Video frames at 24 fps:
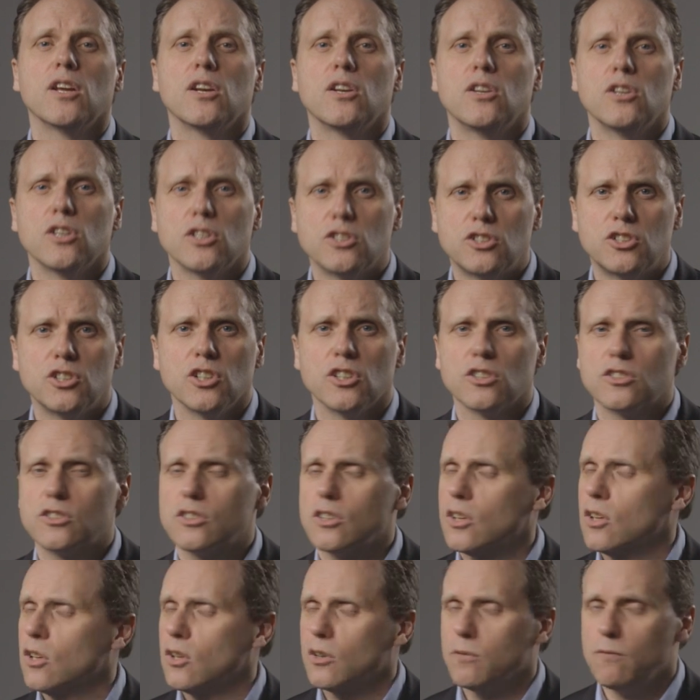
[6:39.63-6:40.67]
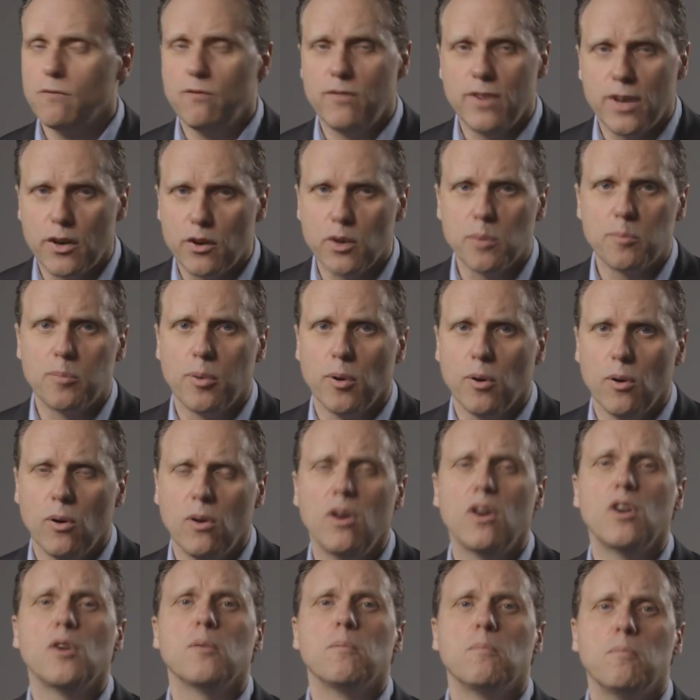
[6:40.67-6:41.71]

not just very poor,